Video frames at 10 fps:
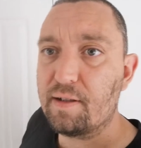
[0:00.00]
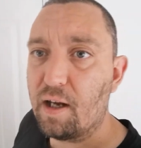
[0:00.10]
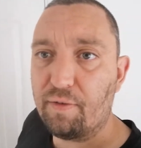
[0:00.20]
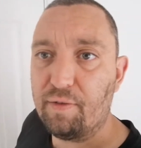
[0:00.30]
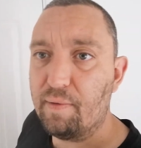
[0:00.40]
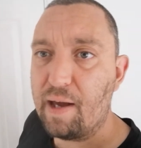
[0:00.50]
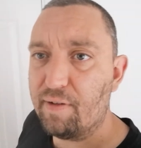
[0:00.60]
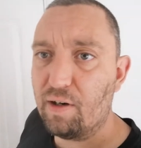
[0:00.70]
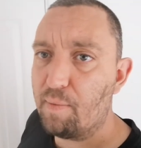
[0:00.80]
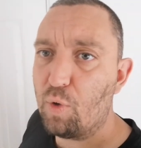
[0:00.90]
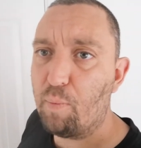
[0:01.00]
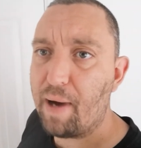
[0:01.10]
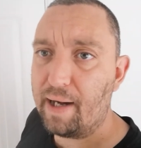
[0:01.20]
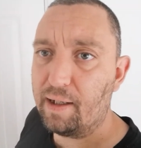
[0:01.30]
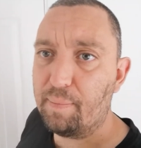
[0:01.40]
stuff, and having like more
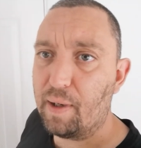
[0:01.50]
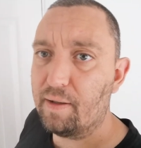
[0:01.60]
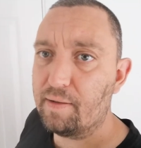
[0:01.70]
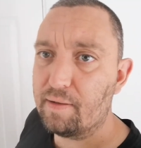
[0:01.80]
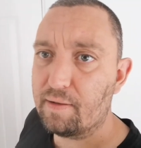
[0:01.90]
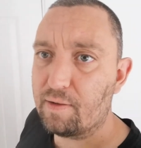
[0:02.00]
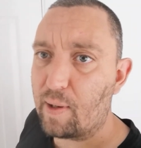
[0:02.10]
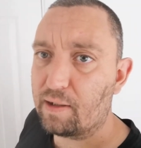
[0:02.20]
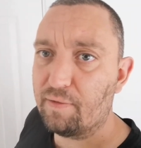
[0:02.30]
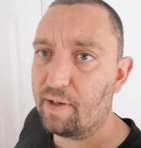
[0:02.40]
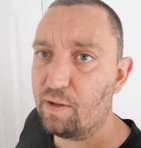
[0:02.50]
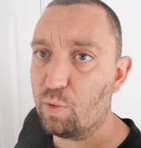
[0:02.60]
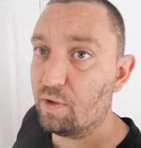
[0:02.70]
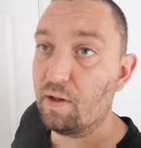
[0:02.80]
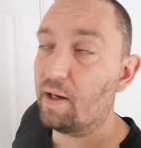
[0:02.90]
panic buttons to activate
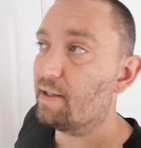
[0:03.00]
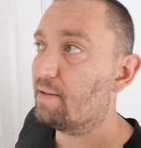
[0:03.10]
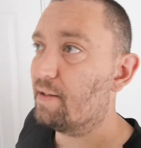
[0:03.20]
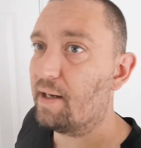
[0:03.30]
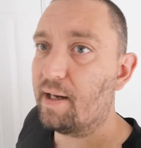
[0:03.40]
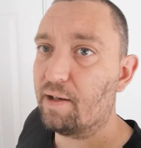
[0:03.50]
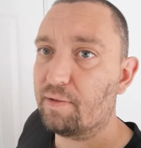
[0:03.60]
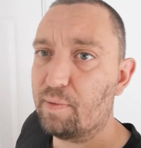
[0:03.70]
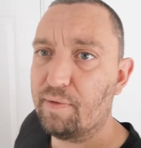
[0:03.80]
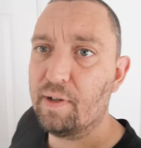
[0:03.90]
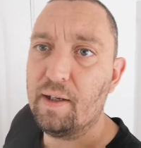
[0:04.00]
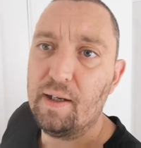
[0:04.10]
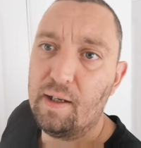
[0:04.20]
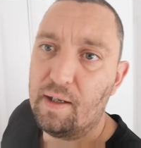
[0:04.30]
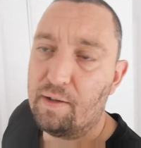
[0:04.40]
all the lights in the house.
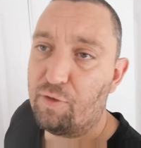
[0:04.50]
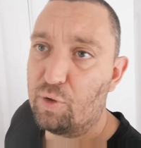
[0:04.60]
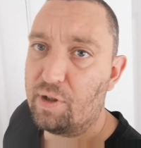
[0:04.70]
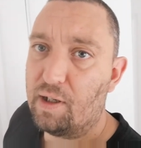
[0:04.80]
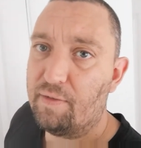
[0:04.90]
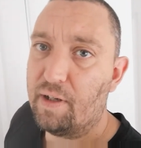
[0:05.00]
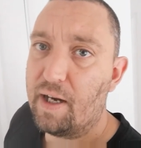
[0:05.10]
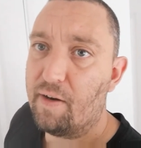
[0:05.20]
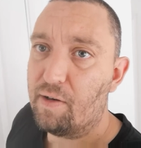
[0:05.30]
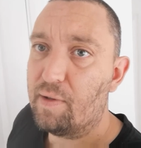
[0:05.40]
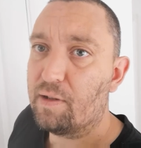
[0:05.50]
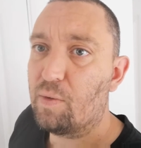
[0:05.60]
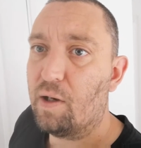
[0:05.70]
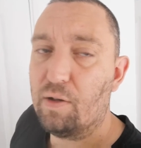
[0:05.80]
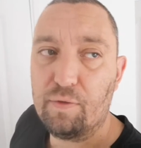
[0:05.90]
Fortunately, I live in an area where there's
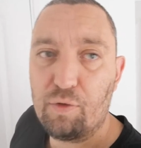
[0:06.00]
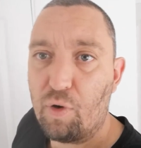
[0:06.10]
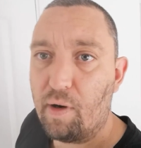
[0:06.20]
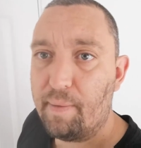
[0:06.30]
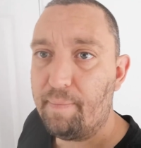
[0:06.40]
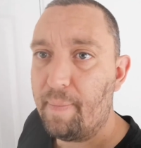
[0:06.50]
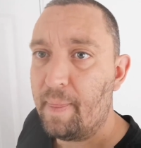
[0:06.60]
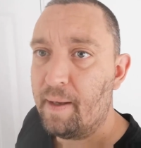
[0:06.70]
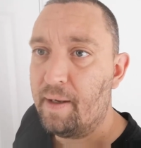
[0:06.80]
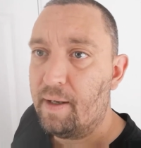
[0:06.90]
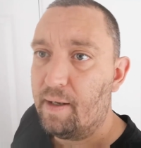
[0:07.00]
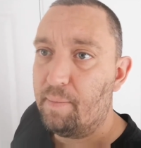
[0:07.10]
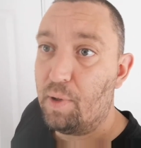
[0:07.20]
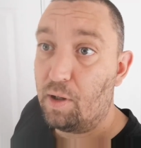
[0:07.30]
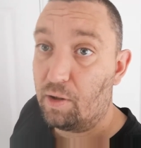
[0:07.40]
quite a lot of crime,
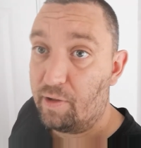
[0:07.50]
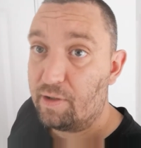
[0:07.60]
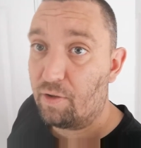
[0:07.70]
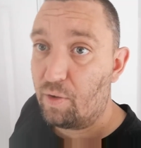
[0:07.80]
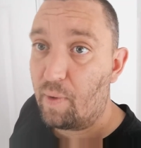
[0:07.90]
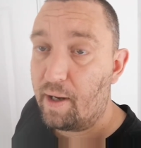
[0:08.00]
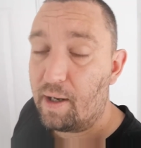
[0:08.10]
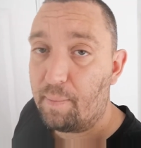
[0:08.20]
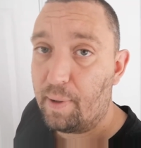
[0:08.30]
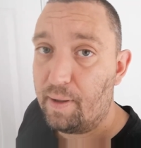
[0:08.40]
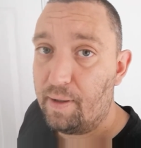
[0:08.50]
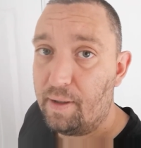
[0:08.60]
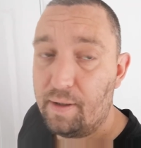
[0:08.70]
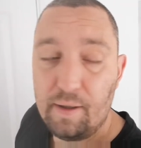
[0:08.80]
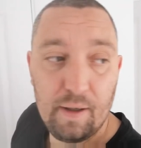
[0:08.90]
burglaries on the way up.
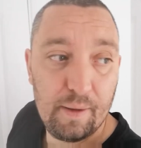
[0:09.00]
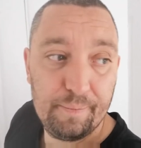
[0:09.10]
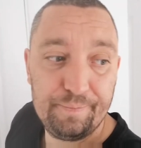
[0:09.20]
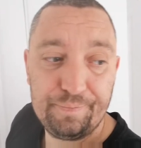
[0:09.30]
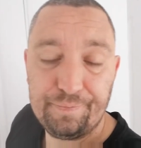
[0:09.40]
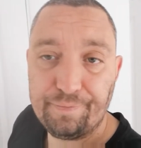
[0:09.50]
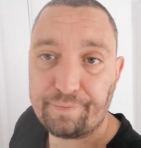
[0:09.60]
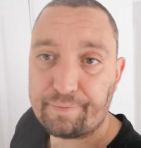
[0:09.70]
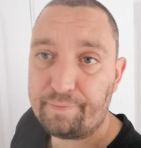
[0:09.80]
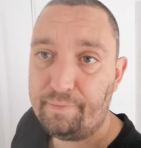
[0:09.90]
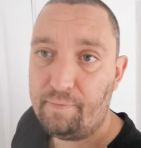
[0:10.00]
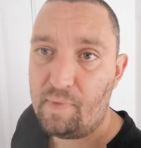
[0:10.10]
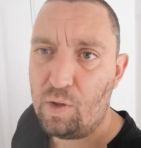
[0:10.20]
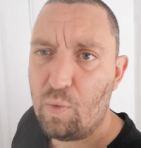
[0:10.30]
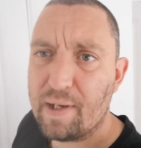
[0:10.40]
Um,
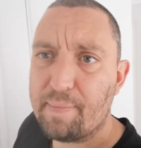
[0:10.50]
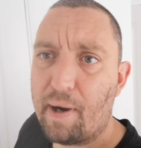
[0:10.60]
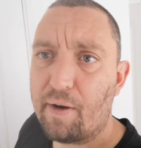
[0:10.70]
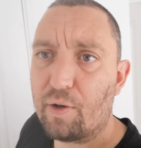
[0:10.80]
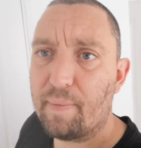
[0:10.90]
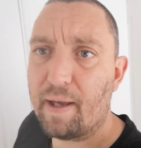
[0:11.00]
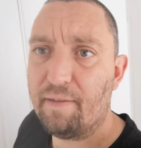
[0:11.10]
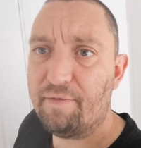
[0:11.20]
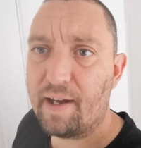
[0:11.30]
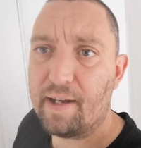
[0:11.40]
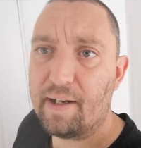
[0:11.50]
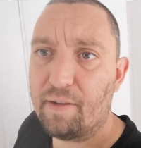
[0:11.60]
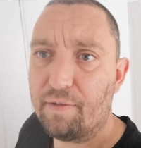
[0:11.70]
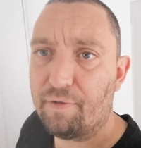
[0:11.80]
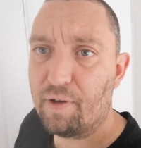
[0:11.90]
Always paranoid about the van
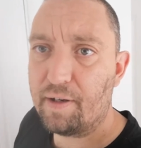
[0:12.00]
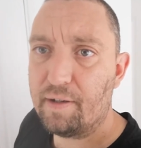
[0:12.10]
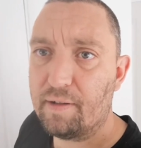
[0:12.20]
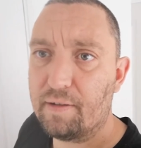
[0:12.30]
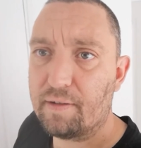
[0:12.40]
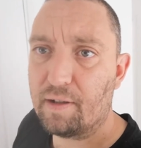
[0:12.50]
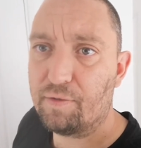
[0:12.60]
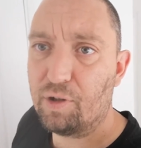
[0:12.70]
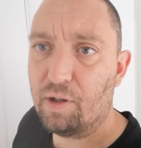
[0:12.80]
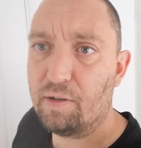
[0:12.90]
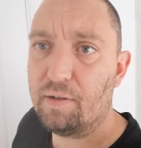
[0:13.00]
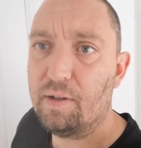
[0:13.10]
out the front, so I've got